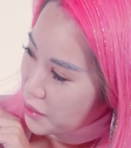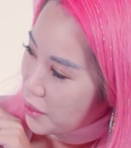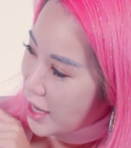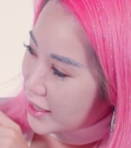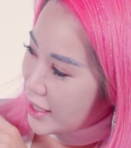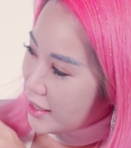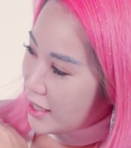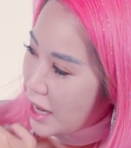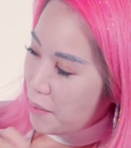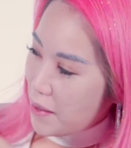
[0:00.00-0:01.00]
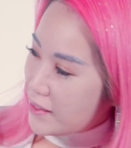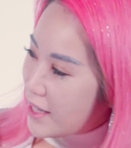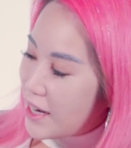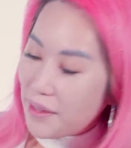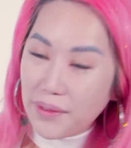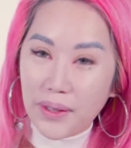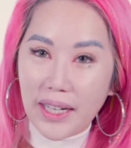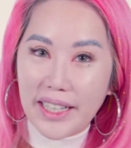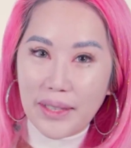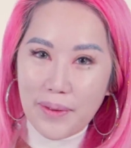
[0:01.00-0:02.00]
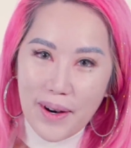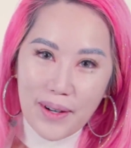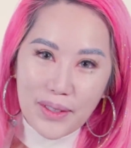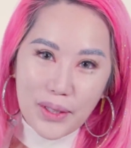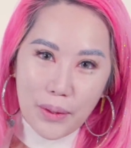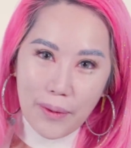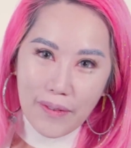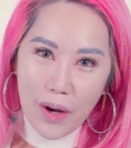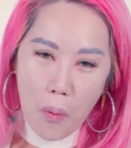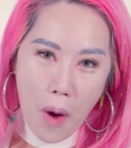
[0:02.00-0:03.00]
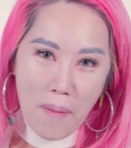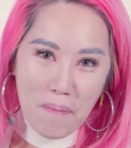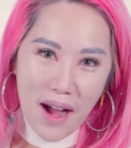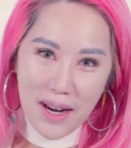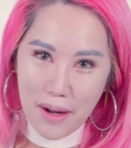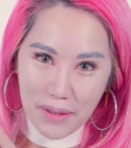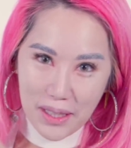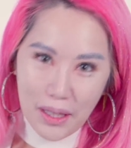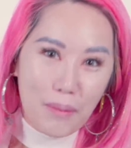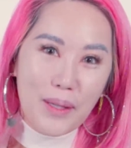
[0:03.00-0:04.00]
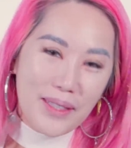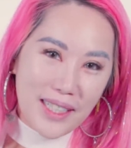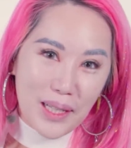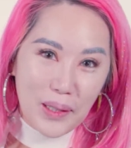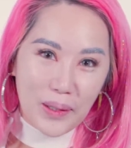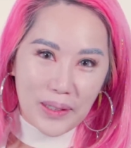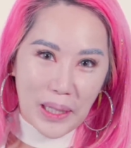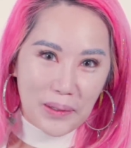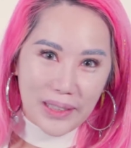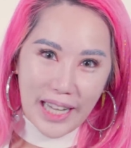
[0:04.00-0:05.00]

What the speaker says: So I think the eyebrows kind of look like the wall. So we've got one part of the WC look nailed